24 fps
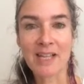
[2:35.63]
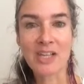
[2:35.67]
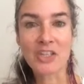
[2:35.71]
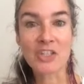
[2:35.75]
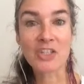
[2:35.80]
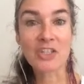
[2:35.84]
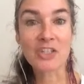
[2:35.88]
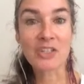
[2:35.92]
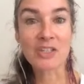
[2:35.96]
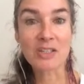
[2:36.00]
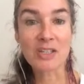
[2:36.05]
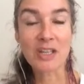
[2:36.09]

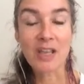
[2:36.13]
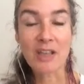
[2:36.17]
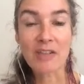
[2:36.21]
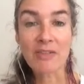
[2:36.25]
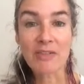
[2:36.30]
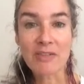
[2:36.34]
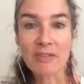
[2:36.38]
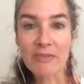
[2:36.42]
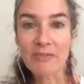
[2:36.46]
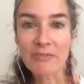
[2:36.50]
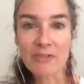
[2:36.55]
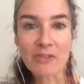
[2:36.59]
Just
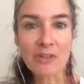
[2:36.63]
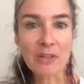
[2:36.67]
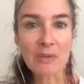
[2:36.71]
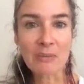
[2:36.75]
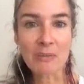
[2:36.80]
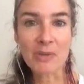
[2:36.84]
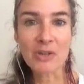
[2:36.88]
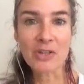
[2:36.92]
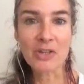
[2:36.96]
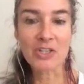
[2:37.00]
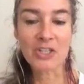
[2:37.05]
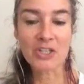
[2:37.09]
the full
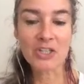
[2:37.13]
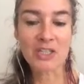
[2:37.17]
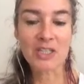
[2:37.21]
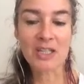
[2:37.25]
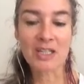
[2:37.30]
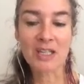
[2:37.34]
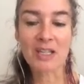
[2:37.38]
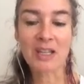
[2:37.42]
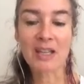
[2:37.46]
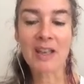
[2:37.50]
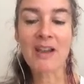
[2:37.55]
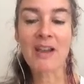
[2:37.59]
immersion
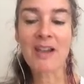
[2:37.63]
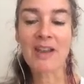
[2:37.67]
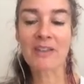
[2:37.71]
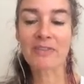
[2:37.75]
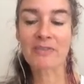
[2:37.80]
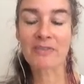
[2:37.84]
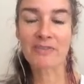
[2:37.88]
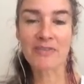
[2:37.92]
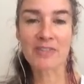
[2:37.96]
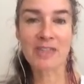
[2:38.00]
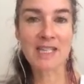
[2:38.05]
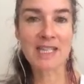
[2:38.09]
in
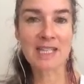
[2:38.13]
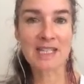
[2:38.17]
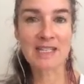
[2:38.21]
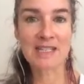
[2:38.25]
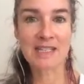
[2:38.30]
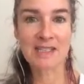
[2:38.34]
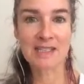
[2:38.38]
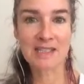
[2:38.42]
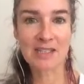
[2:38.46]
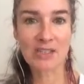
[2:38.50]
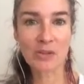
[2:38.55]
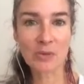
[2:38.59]
life
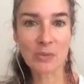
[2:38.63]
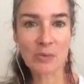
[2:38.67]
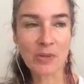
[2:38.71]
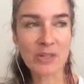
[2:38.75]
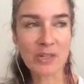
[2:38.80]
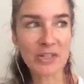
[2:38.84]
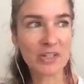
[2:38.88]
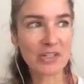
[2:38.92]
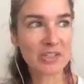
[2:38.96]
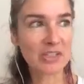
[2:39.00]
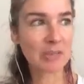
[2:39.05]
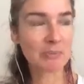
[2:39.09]
is your
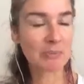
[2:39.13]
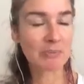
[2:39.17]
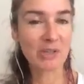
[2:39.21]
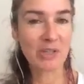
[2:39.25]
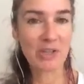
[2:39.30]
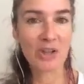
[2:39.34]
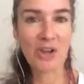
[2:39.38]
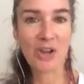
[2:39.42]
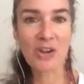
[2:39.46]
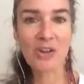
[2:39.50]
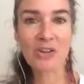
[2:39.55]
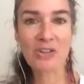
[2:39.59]
worship,
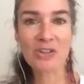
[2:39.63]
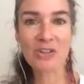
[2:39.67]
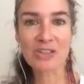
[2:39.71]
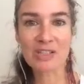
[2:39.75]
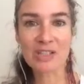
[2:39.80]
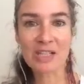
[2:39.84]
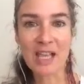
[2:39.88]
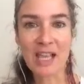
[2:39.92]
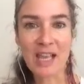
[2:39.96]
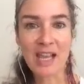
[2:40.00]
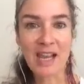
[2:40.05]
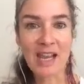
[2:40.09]
because
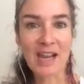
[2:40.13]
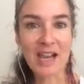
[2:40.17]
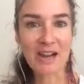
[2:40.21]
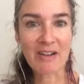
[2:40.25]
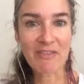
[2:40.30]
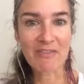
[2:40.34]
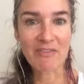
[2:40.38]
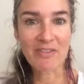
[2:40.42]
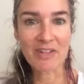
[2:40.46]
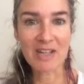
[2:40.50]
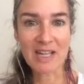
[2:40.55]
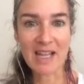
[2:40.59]

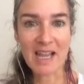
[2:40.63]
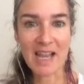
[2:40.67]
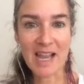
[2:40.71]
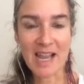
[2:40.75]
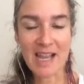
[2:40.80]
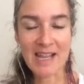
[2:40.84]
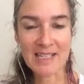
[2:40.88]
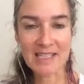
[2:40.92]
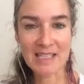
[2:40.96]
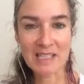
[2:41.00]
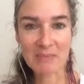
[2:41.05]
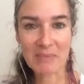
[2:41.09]
every
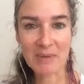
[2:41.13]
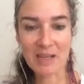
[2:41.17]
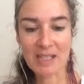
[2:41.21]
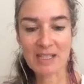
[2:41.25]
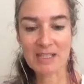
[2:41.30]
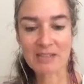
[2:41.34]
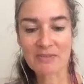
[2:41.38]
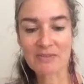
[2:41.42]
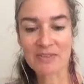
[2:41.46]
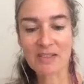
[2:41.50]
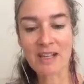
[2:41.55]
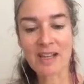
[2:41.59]
aspect
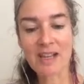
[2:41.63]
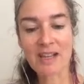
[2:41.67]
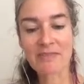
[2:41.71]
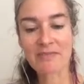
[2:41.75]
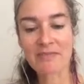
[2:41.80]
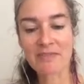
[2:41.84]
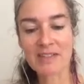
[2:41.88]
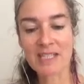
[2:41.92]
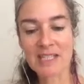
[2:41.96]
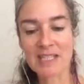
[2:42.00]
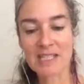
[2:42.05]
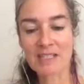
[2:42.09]
of life
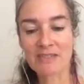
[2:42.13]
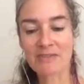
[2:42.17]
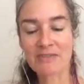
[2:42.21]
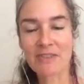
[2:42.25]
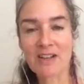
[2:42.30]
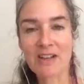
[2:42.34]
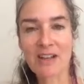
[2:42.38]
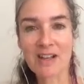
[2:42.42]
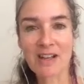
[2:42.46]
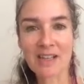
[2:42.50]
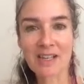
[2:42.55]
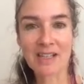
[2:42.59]
is
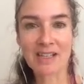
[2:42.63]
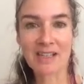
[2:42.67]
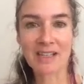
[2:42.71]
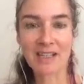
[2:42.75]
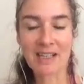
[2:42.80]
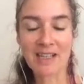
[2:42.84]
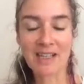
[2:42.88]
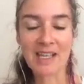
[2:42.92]
divine.